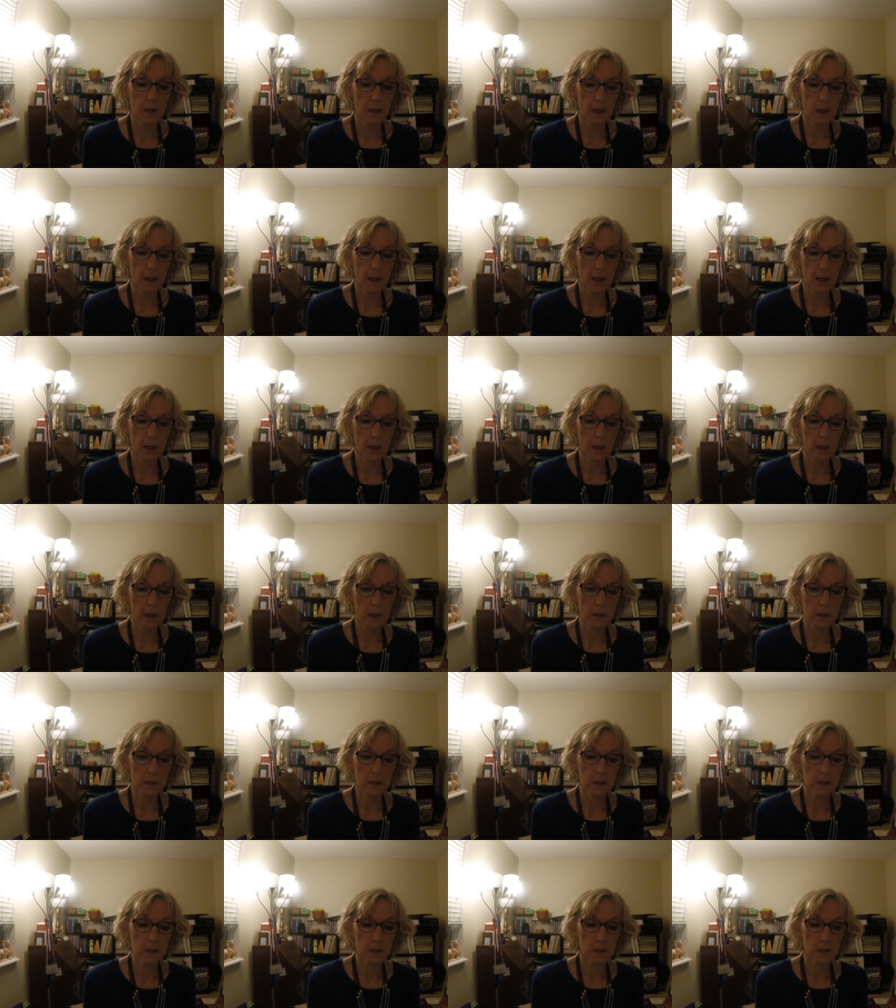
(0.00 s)

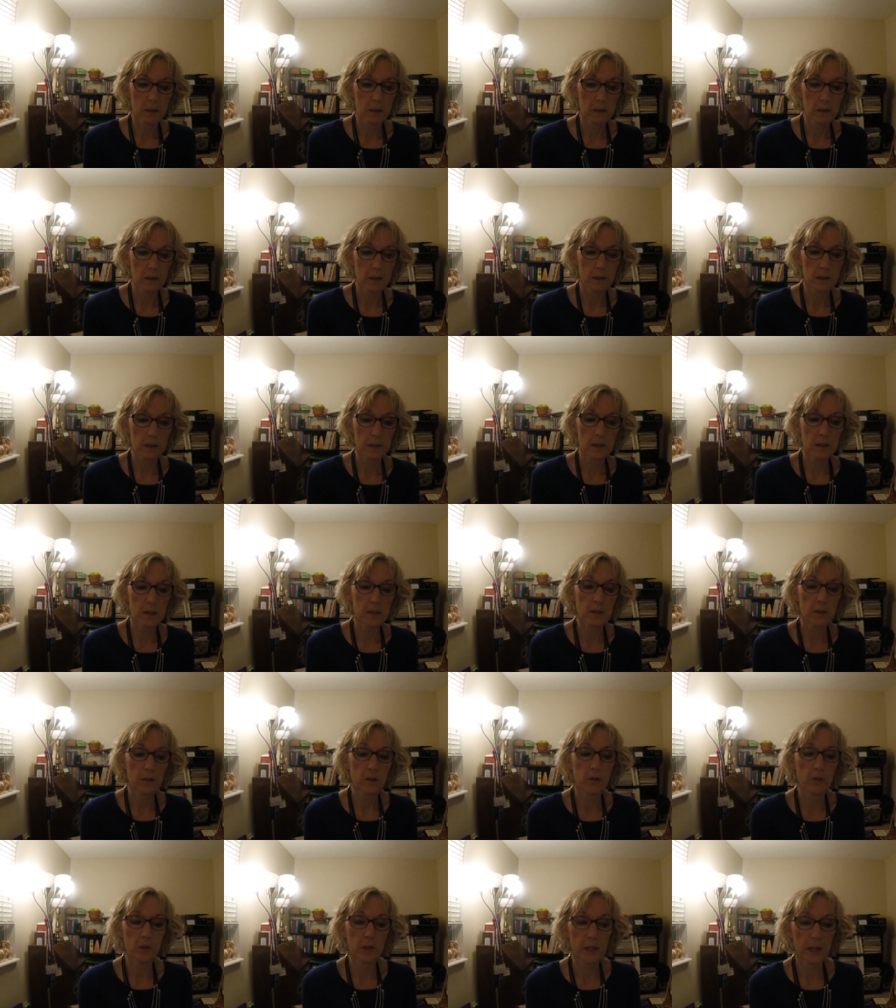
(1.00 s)
And this is
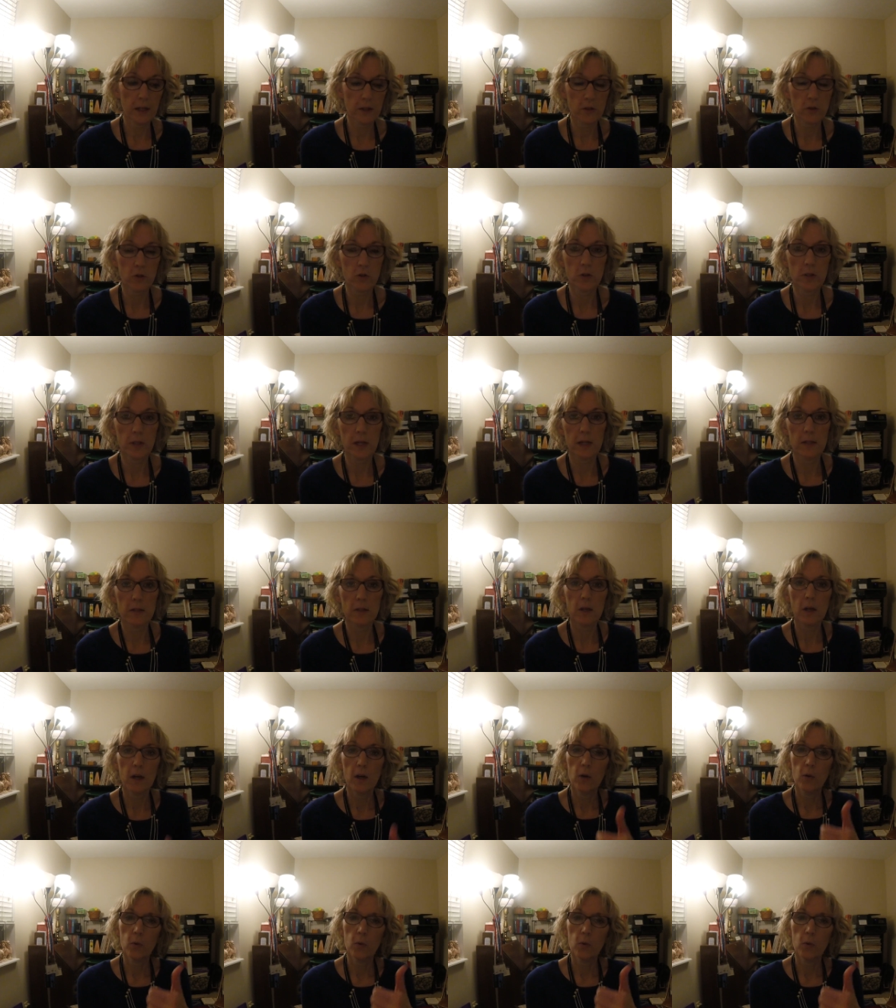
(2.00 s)
a good exercise.